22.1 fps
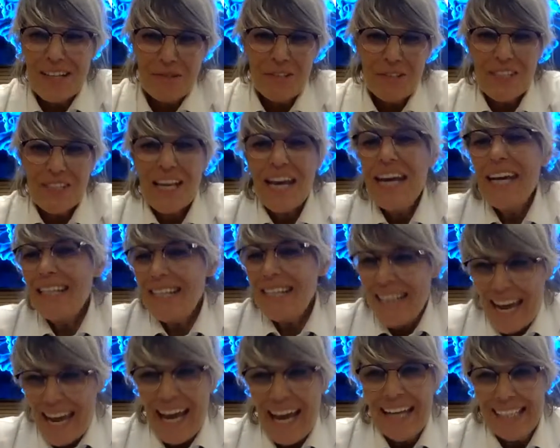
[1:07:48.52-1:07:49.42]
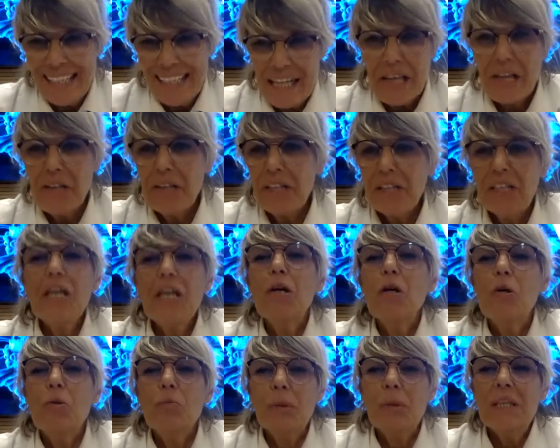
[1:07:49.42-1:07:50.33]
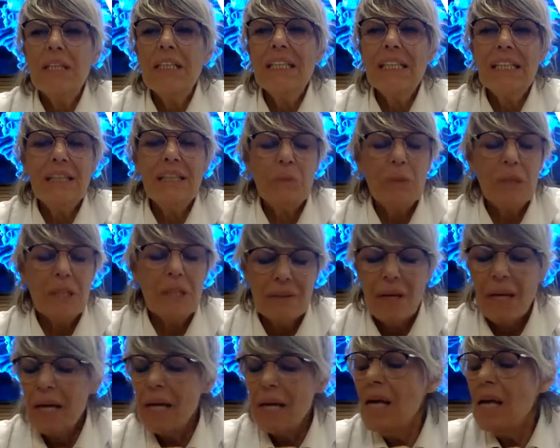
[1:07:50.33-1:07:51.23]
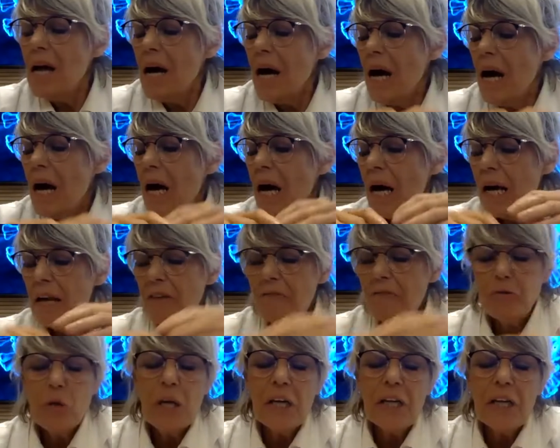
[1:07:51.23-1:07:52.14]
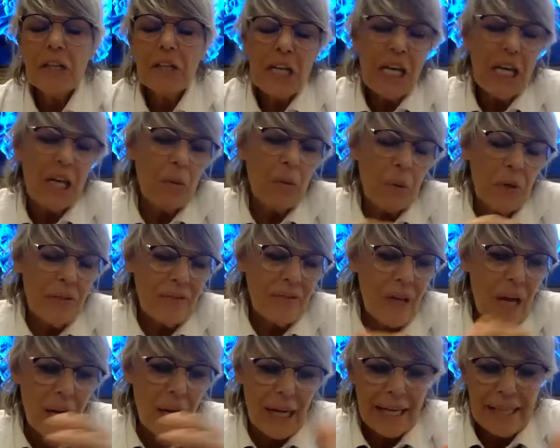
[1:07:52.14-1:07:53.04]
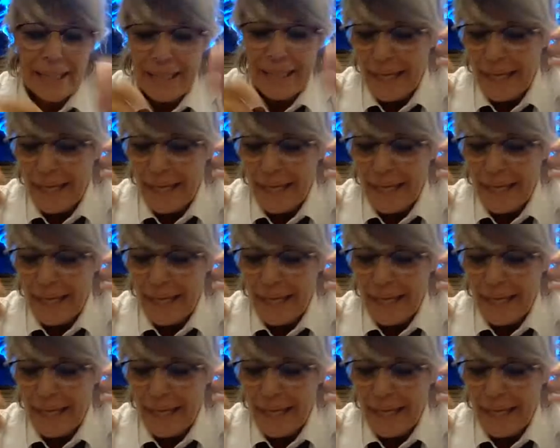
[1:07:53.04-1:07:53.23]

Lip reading: said, and I agree completely with, I fully agree with Alan